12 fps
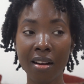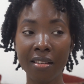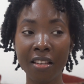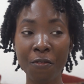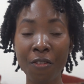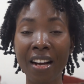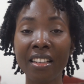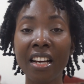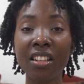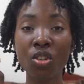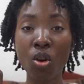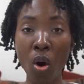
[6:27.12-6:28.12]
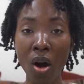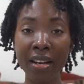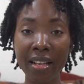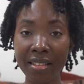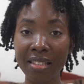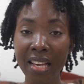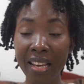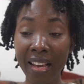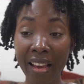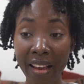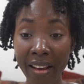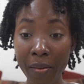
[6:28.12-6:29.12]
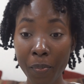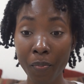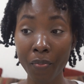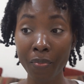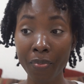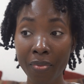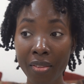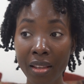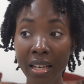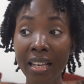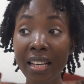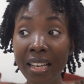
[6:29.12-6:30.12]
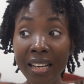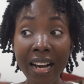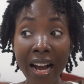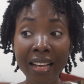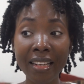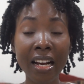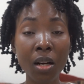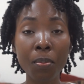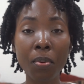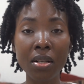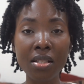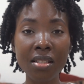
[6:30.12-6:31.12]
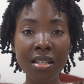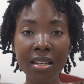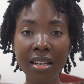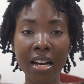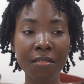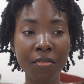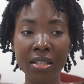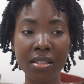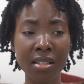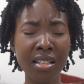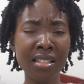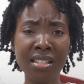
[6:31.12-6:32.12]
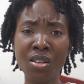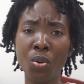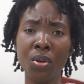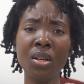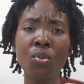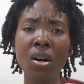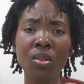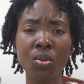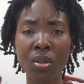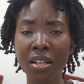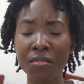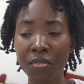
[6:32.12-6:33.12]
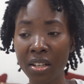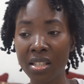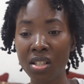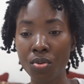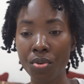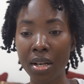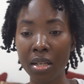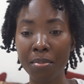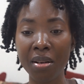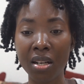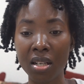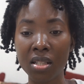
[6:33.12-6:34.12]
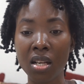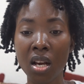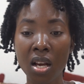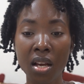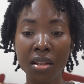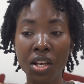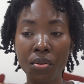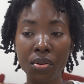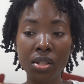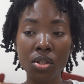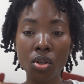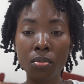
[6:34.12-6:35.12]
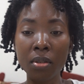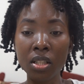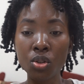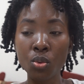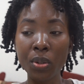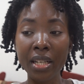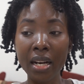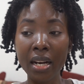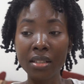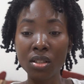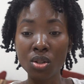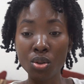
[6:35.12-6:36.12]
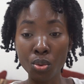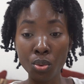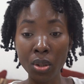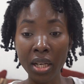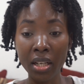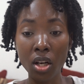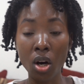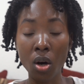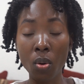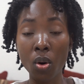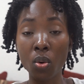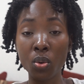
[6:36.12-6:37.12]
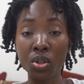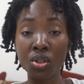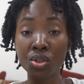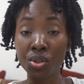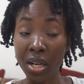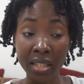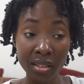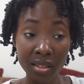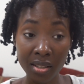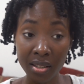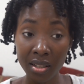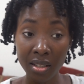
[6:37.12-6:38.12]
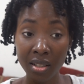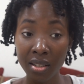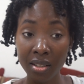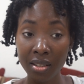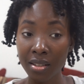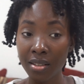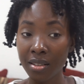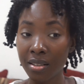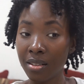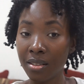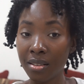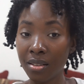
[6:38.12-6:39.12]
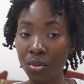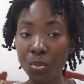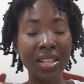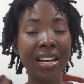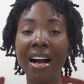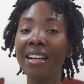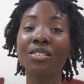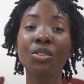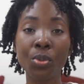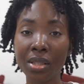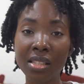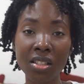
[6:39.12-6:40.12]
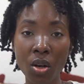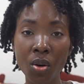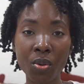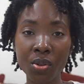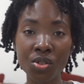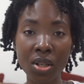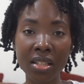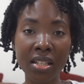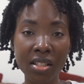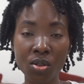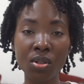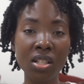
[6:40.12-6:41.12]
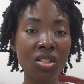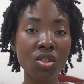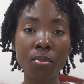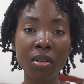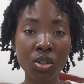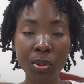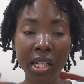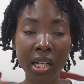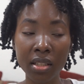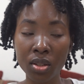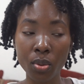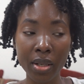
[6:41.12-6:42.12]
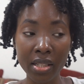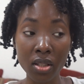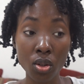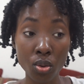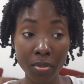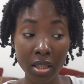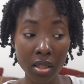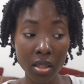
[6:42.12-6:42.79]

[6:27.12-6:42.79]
The fact that God is here, he can help us, he can fix it. He's the only one who can fix it, really, because there is so much we can do in our own strength. We can't do it in our own strength. There's only so much we can do as humans.